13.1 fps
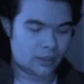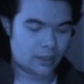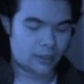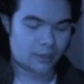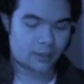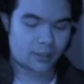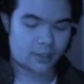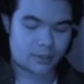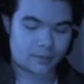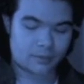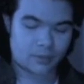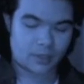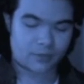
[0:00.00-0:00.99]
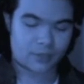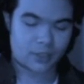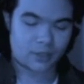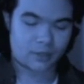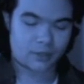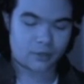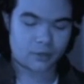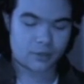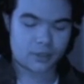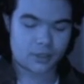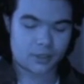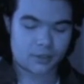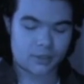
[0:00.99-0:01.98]
Hear it. You'll have to hear it in order
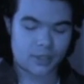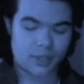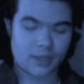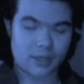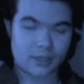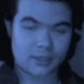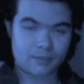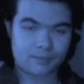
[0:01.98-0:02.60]
to understand that.